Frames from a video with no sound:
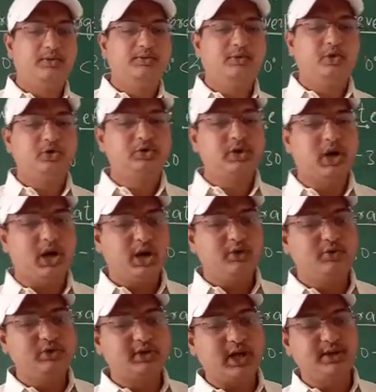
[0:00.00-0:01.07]
both
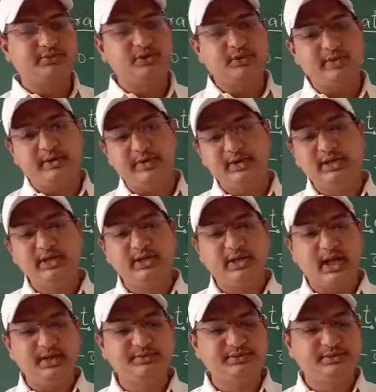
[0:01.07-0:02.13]
hardwood types of evergreen
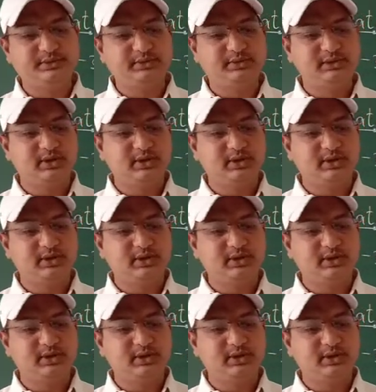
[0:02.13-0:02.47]
types